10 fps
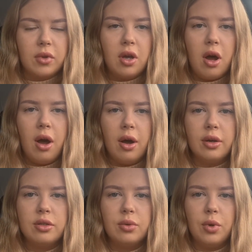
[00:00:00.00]

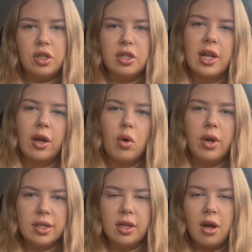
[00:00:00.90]
card, which is like an
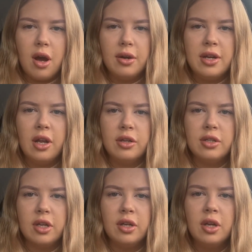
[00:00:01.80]
Oyster card in
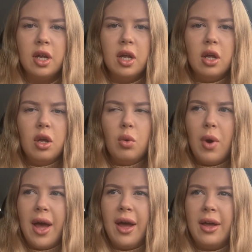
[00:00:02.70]
London, where